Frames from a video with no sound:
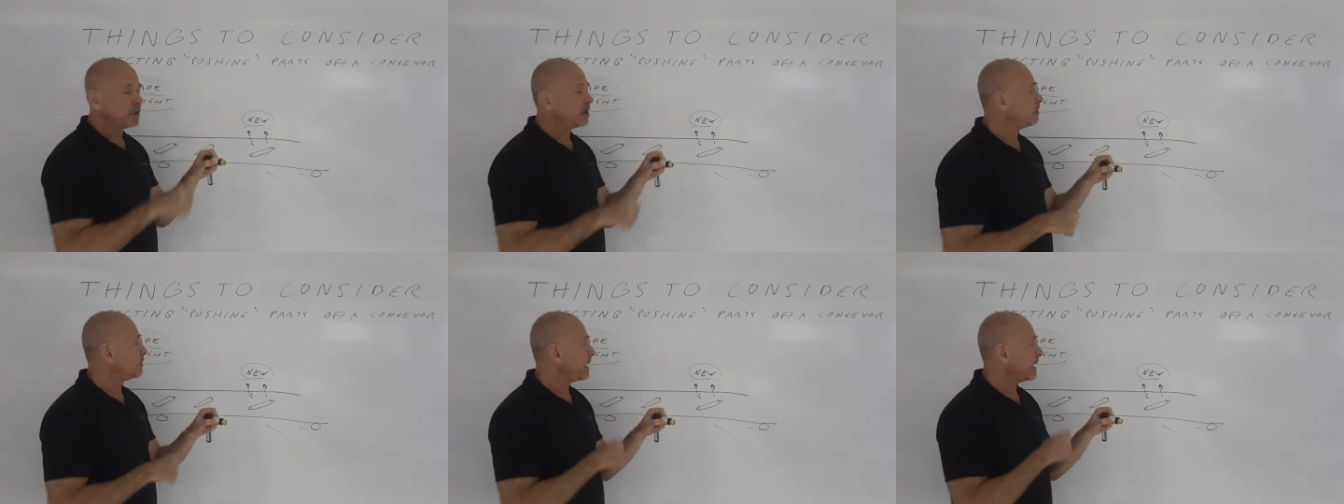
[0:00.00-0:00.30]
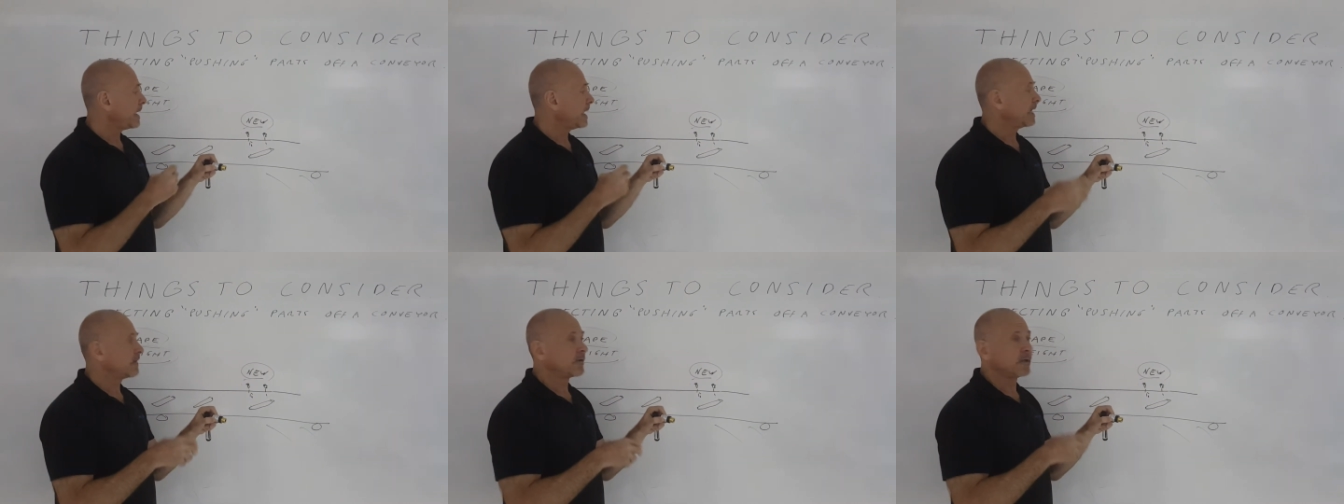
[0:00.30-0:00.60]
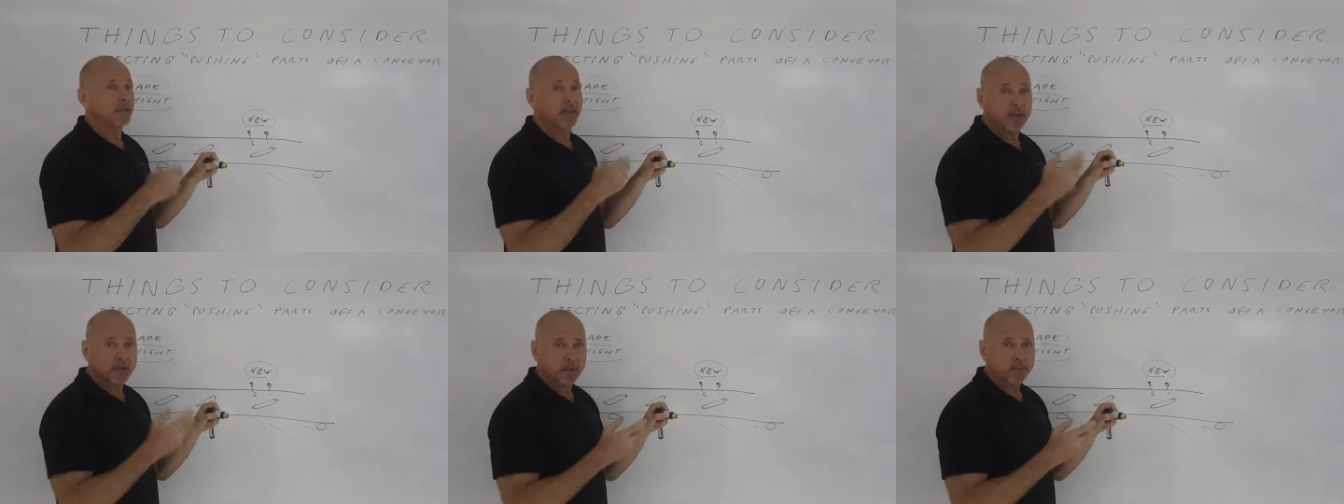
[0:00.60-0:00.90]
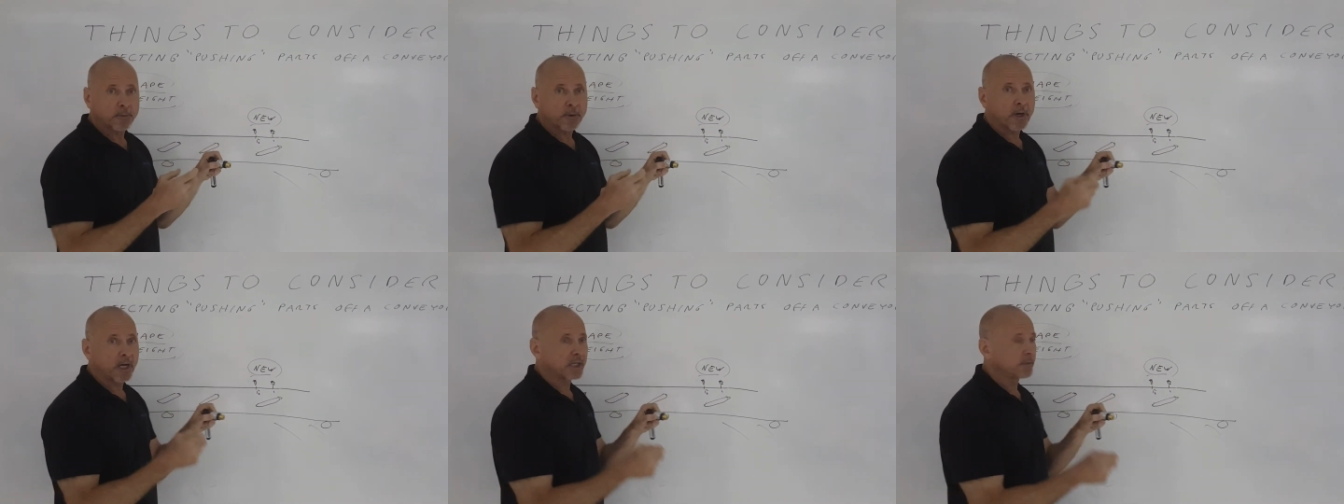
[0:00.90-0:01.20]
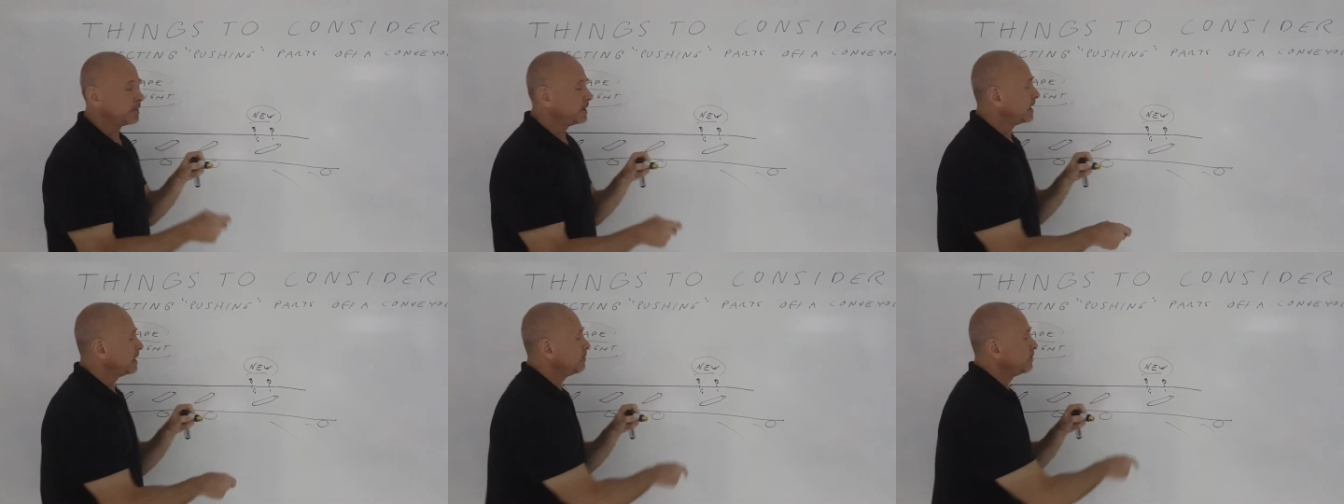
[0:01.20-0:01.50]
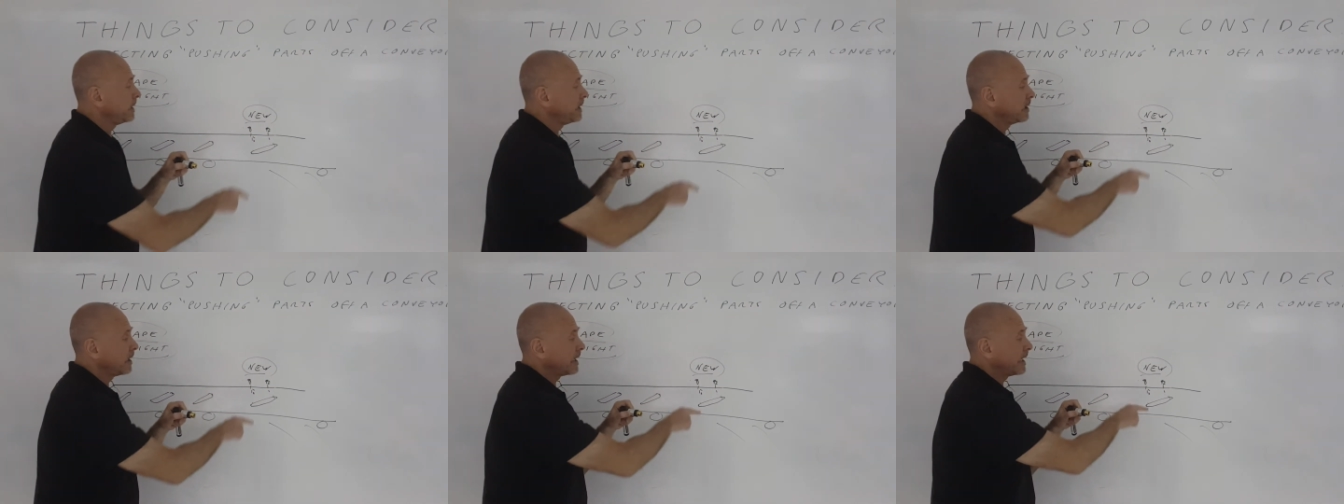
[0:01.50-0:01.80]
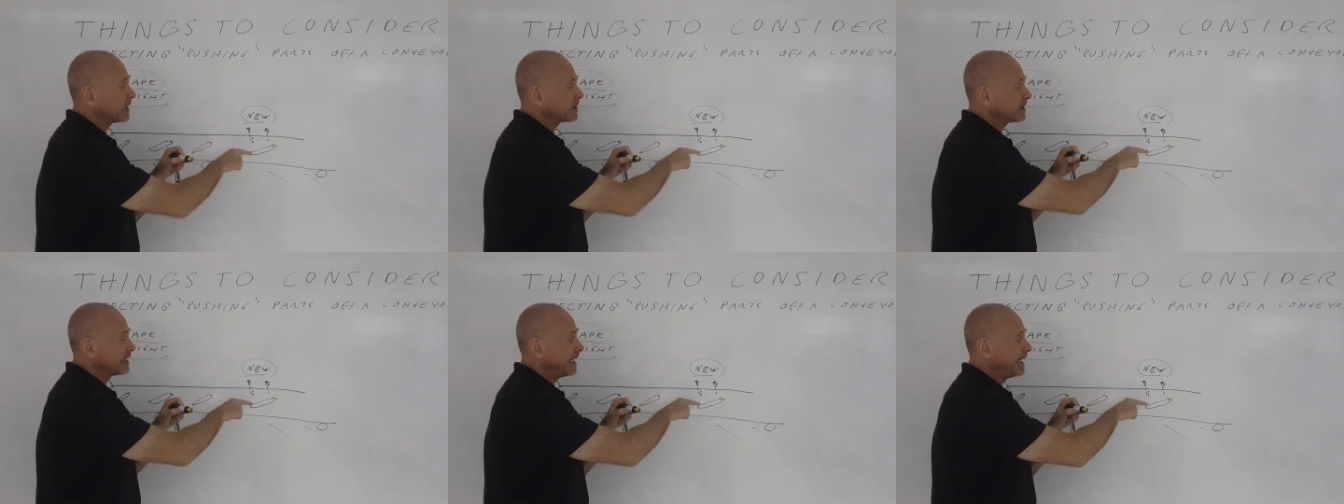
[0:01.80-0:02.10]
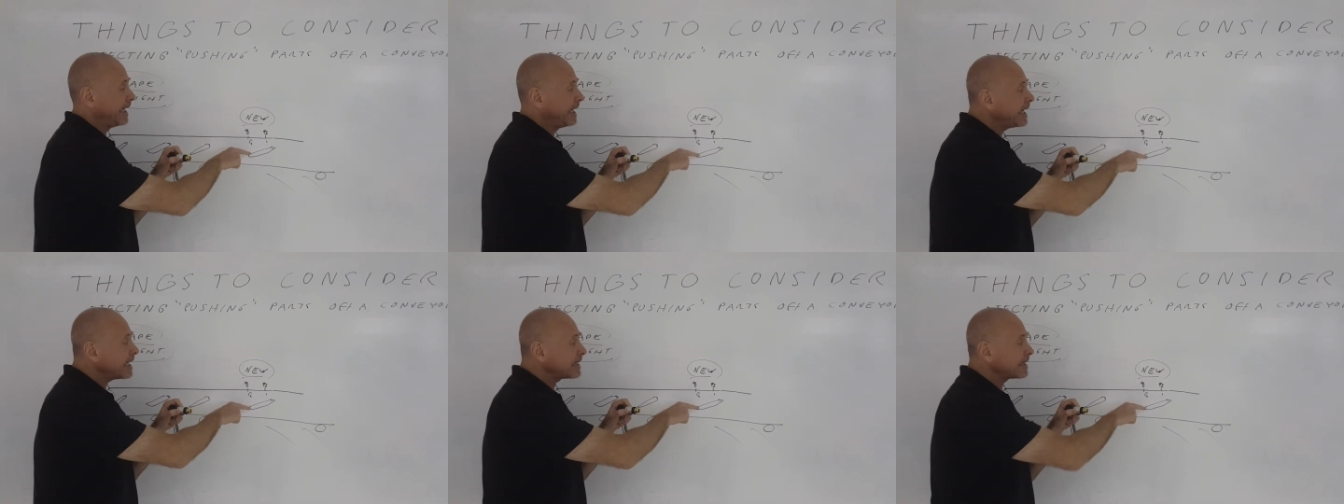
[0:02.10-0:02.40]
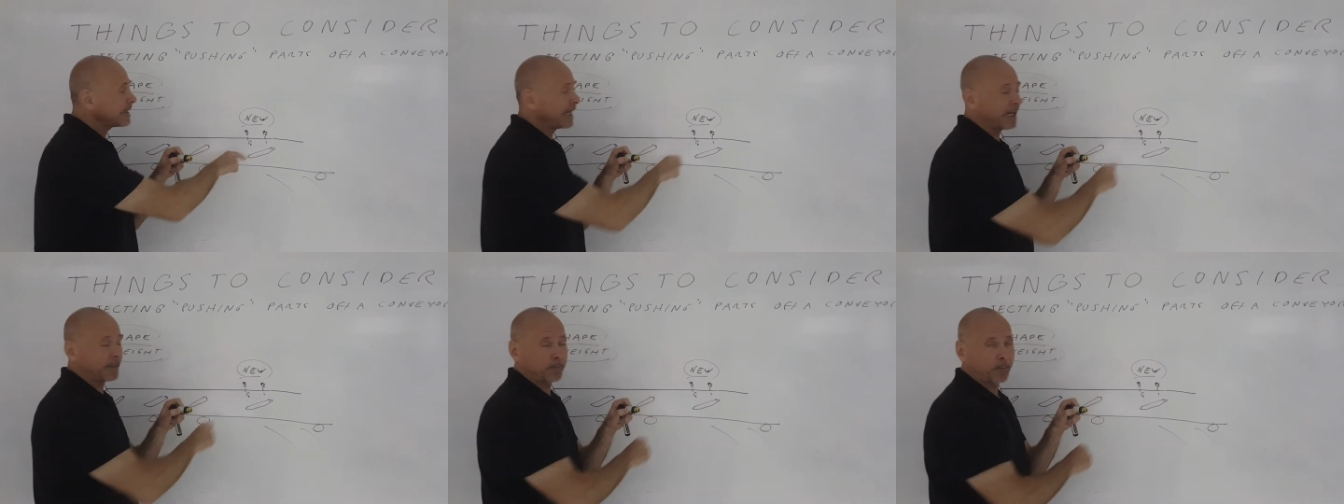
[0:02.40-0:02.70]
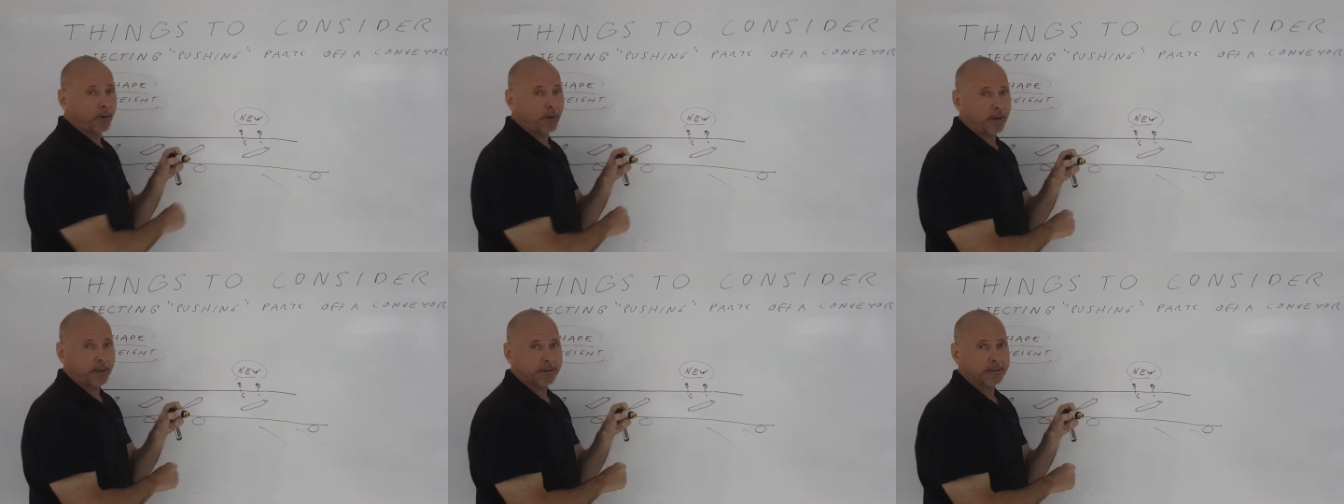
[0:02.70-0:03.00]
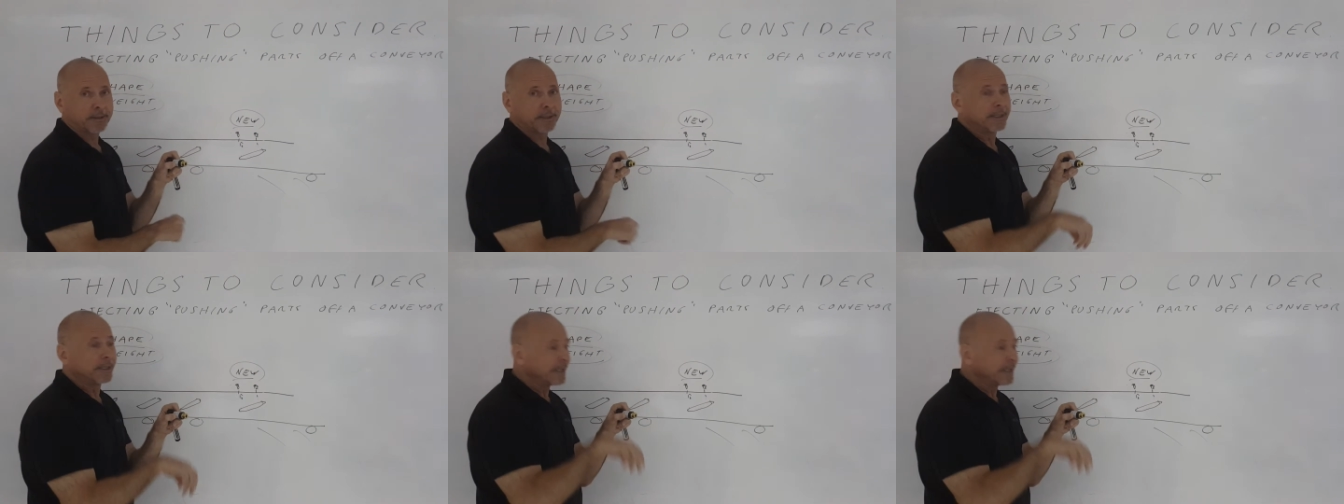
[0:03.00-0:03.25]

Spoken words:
you may have another problem that may not actually hit that part